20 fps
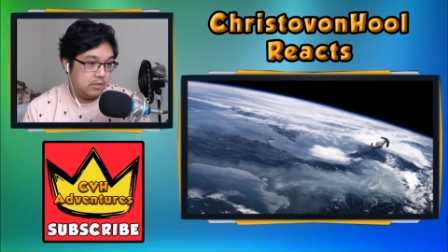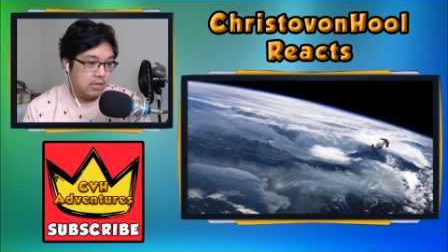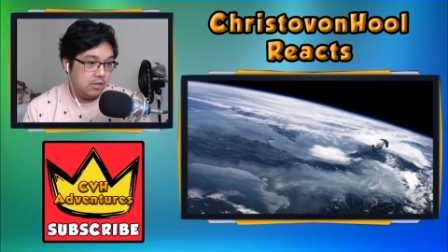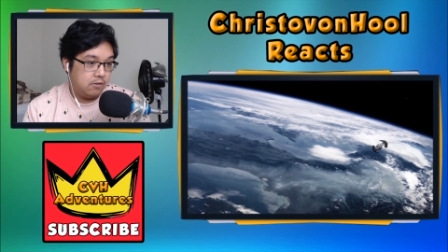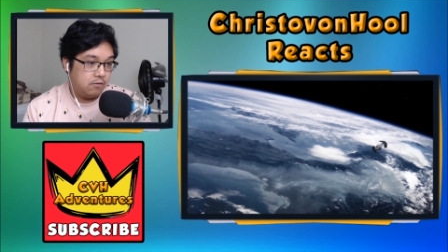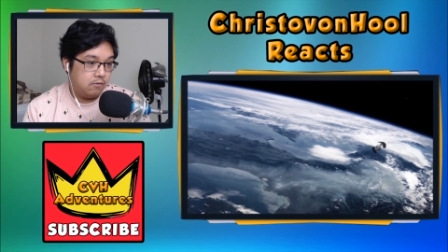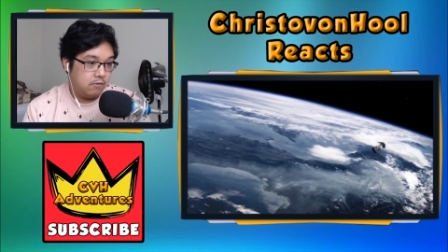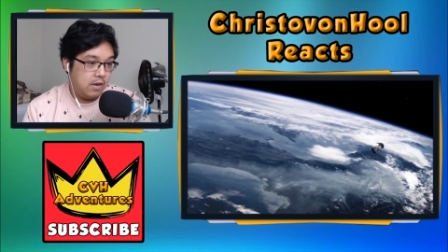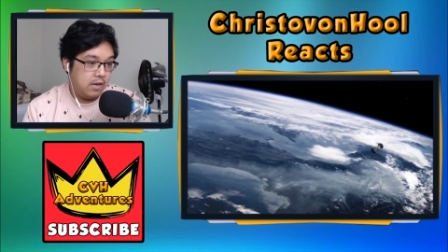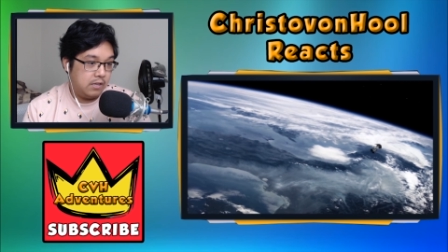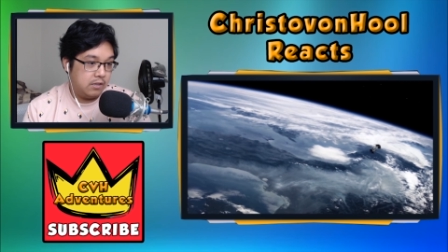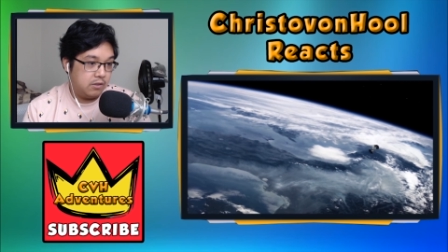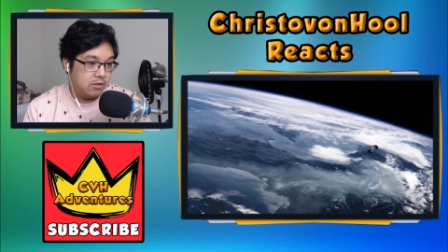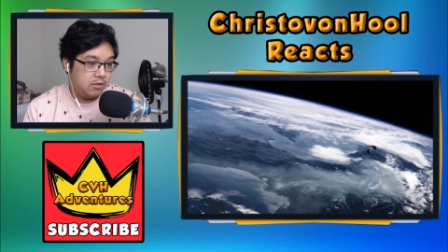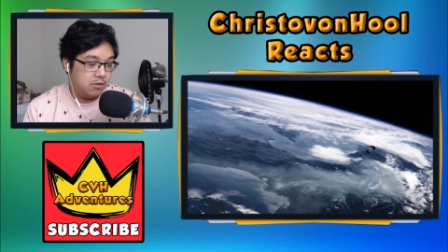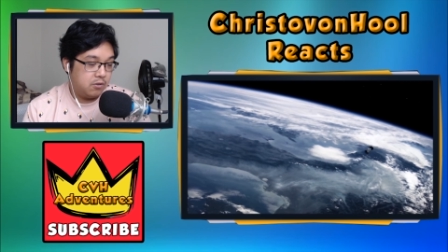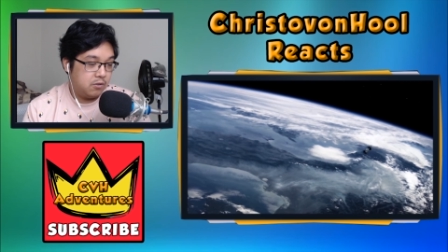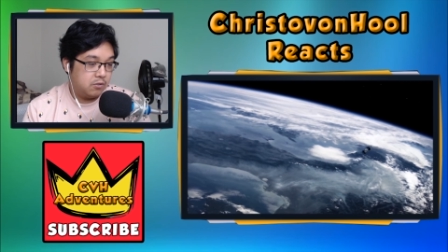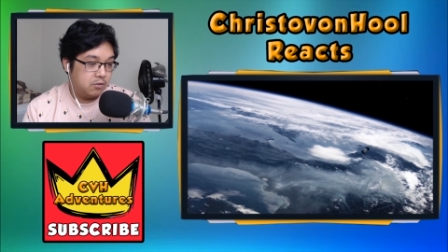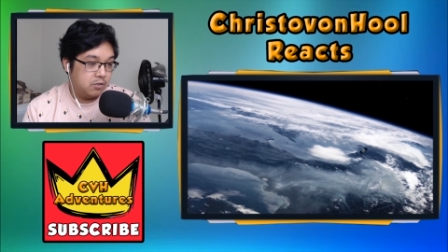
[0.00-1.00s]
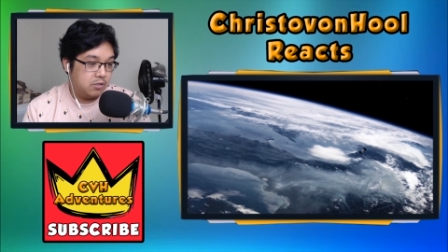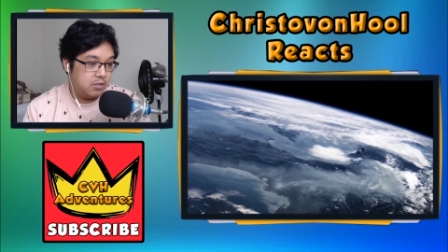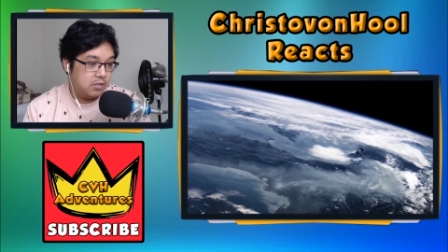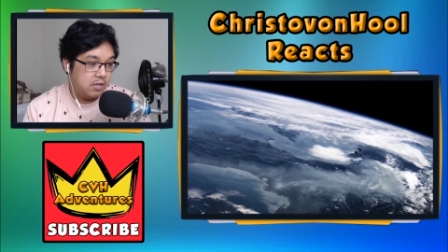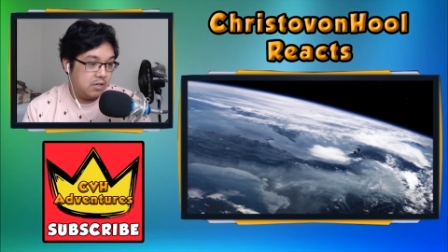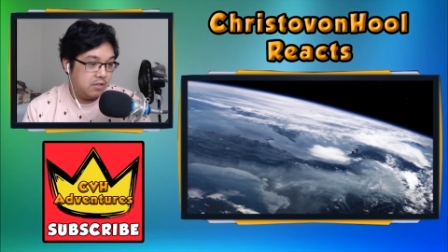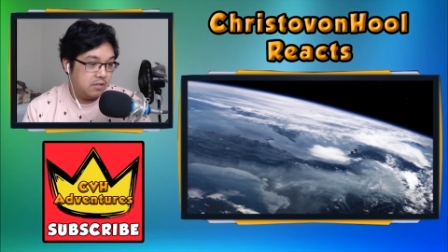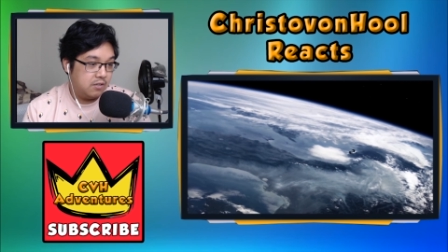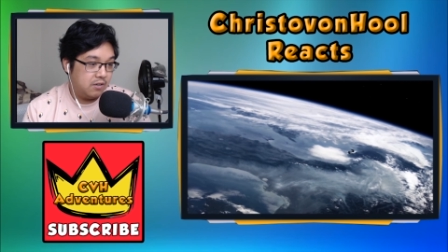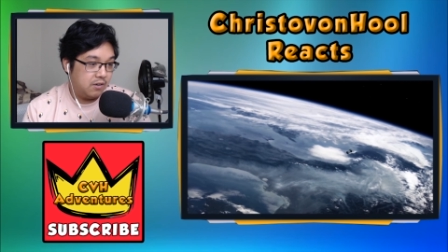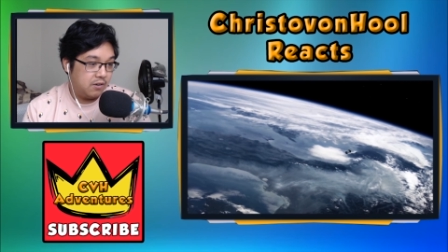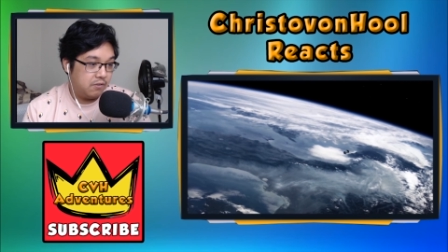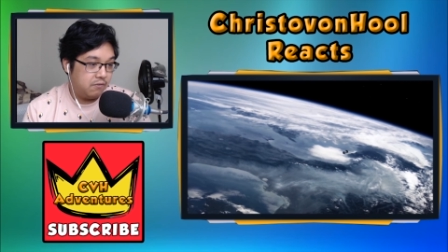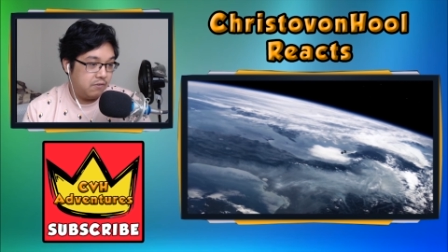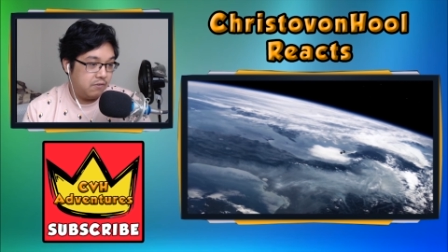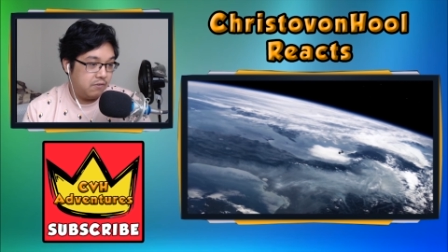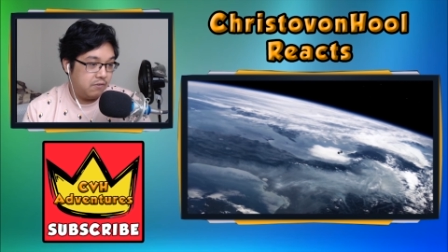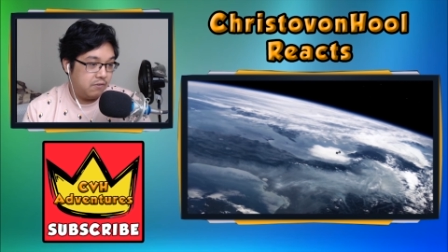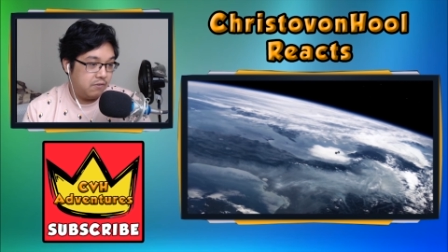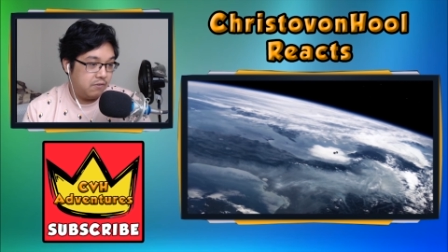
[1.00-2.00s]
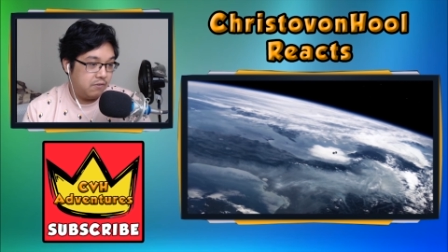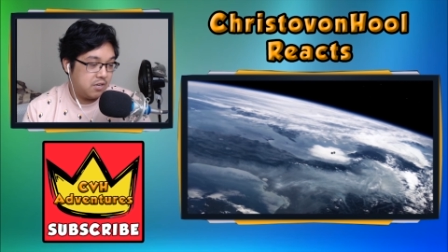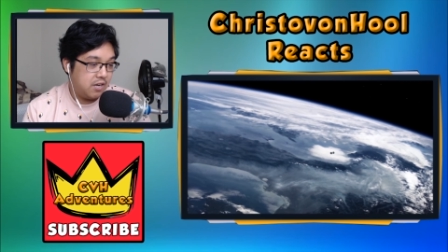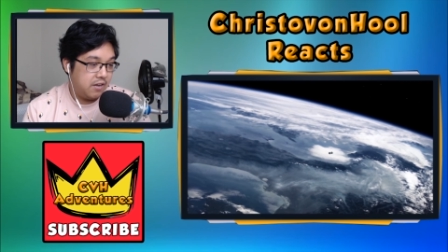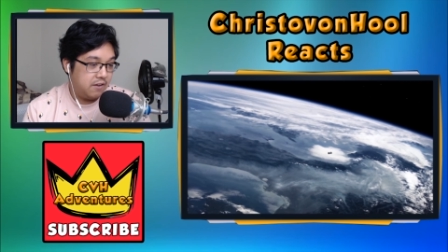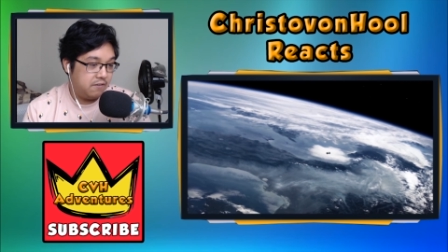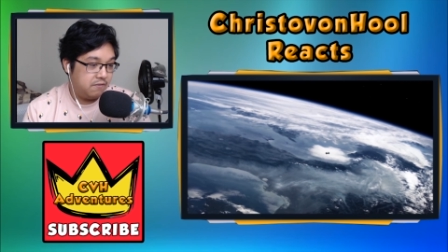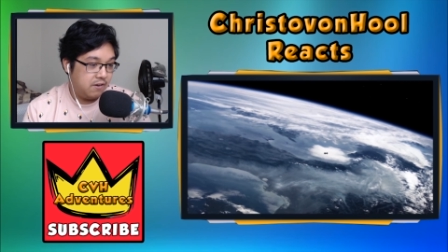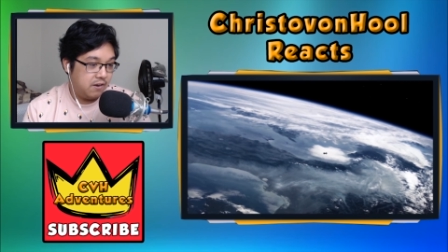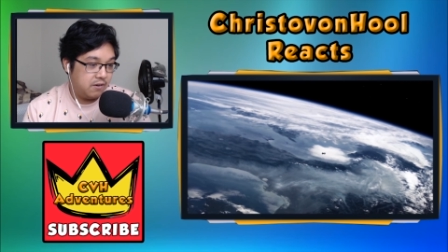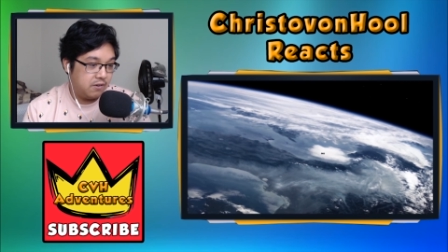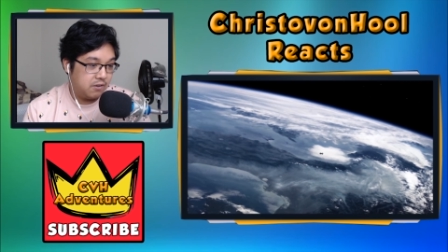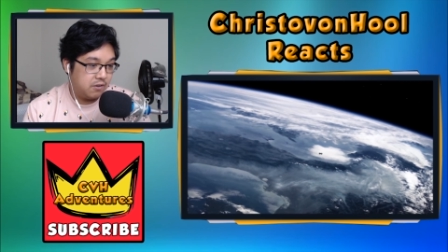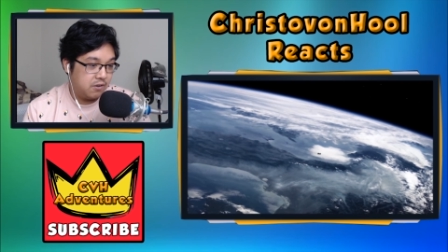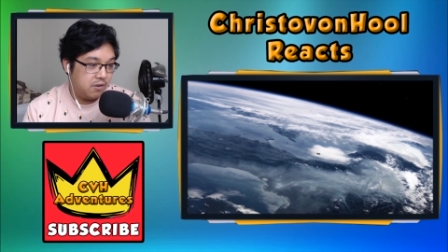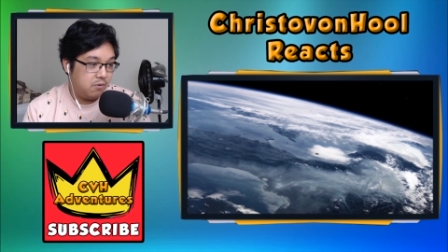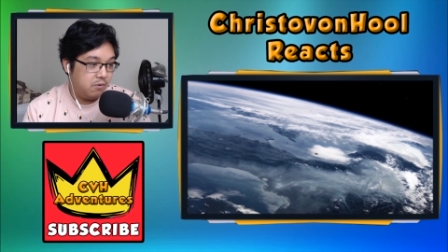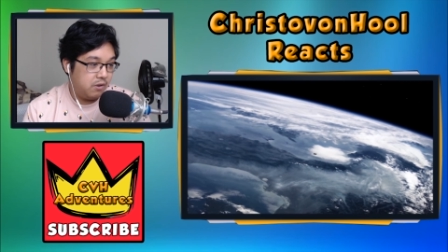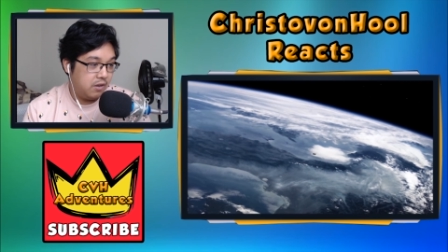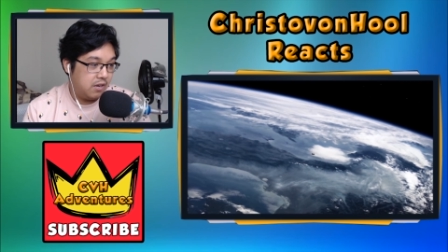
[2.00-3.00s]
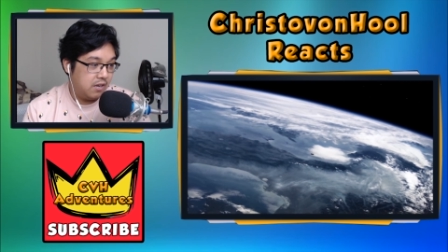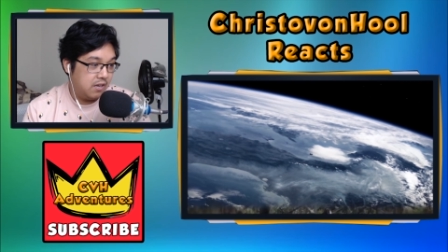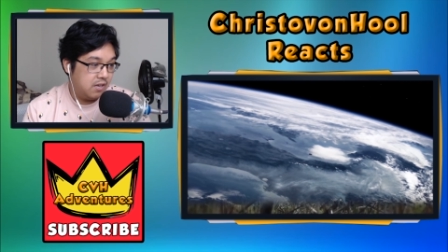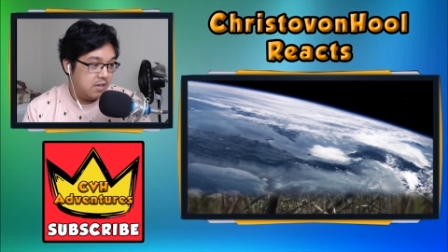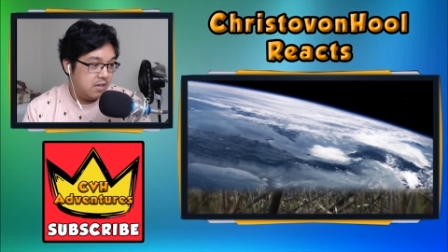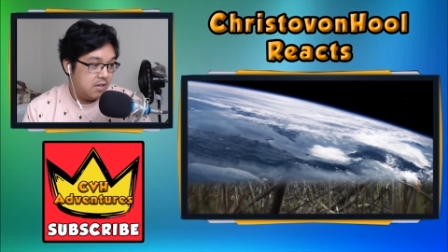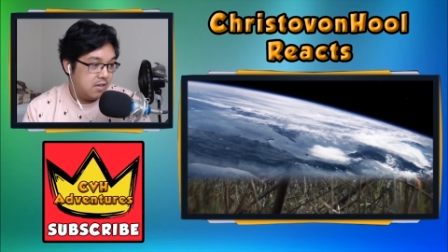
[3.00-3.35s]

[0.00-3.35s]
Alright, there's Darth Vader's TIE fighter going